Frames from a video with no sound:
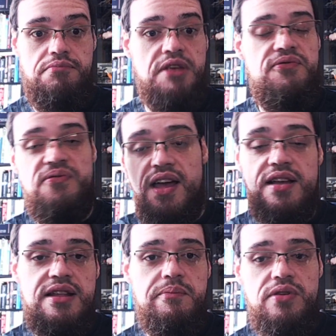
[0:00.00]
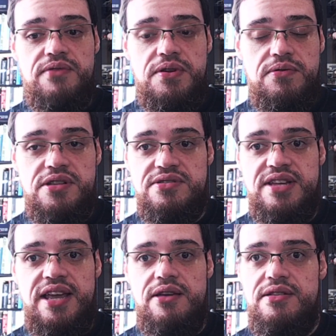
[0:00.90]
in fact, I'm even going to
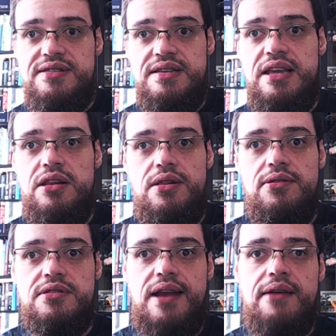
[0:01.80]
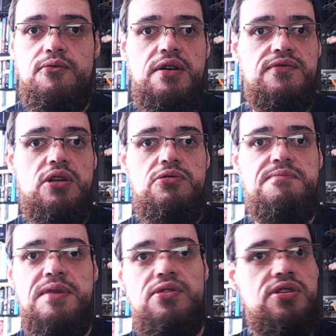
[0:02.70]
say he's he looked like one of those
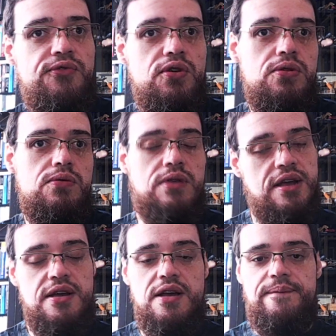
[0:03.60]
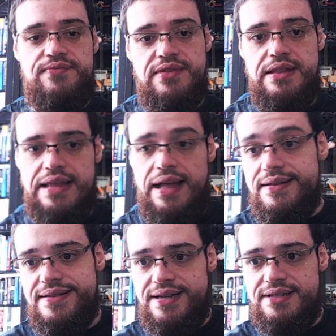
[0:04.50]
beautiful
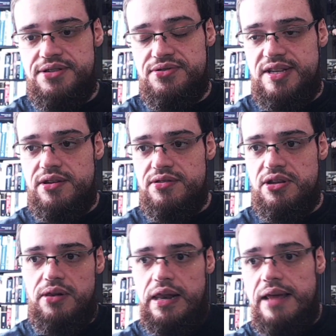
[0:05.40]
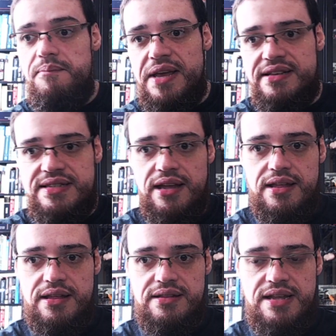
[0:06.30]
dancers you see on the Olympics,
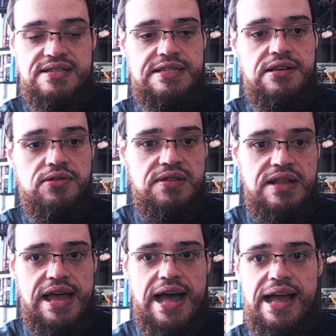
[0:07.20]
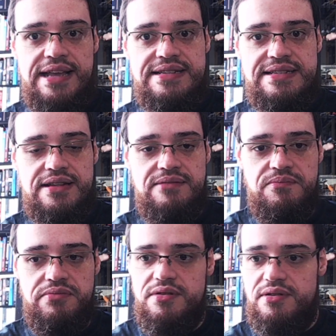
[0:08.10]
da dancing on the ice
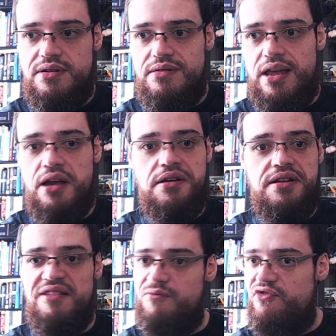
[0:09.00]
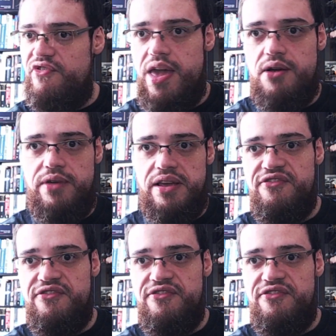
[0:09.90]
and uh, earning very,